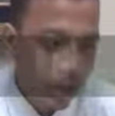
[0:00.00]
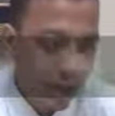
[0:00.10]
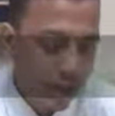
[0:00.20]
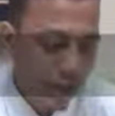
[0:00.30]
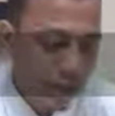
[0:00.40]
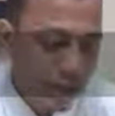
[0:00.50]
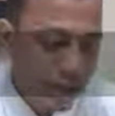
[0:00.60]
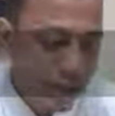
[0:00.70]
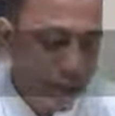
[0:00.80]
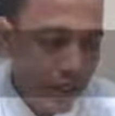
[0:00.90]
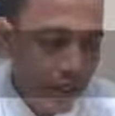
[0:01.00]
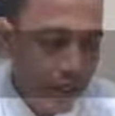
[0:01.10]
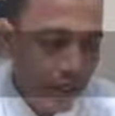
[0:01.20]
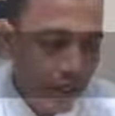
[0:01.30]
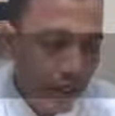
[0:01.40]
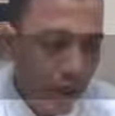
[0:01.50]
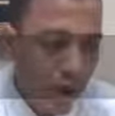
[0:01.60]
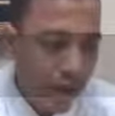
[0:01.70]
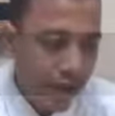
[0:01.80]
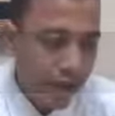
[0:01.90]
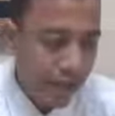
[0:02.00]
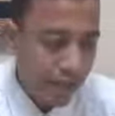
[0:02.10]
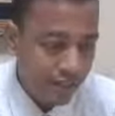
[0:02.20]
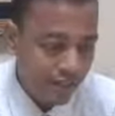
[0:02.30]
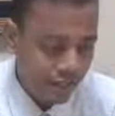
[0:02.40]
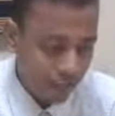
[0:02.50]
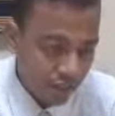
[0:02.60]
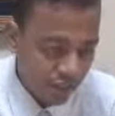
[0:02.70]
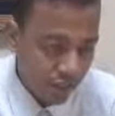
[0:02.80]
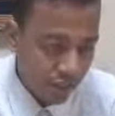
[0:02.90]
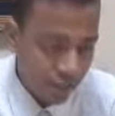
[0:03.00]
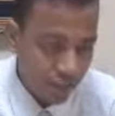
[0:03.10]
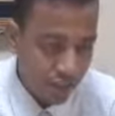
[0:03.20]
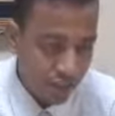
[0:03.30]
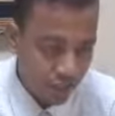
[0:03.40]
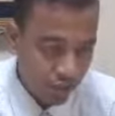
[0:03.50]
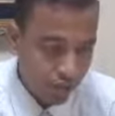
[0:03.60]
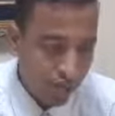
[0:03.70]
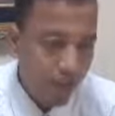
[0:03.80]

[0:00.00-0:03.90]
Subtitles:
At my holidays, I actually work as a volunteer English teacher